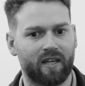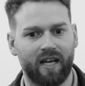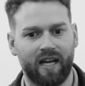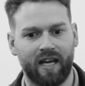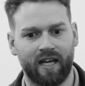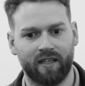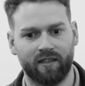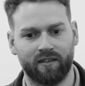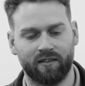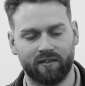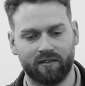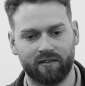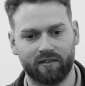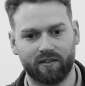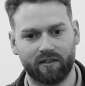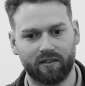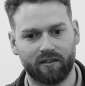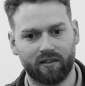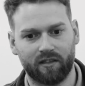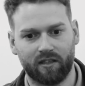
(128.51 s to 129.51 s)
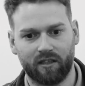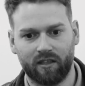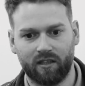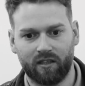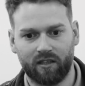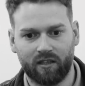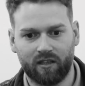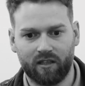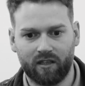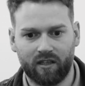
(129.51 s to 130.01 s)

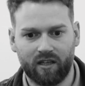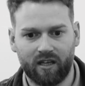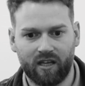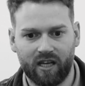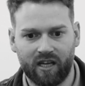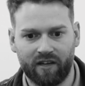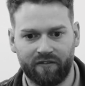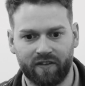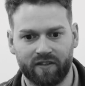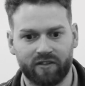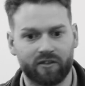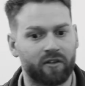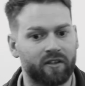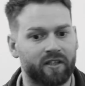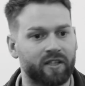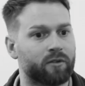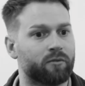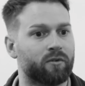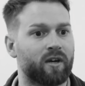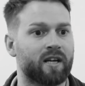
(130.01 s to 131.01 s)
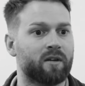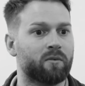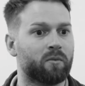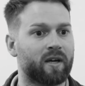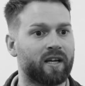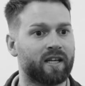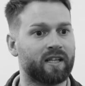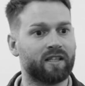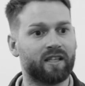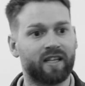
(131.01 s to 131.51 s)
And if it's done in the right
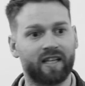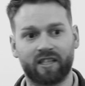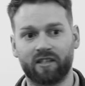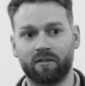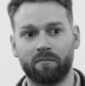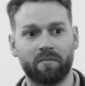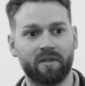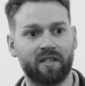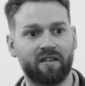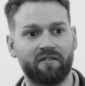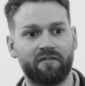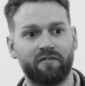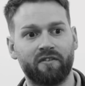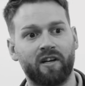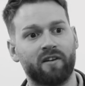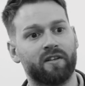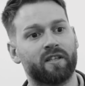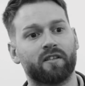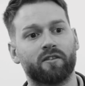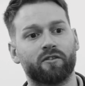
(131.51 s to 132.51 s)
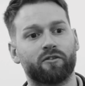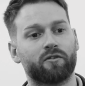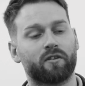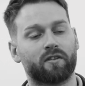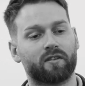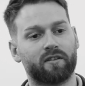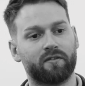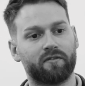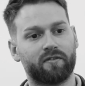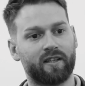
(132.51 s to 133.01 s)
way, it can be a very constructive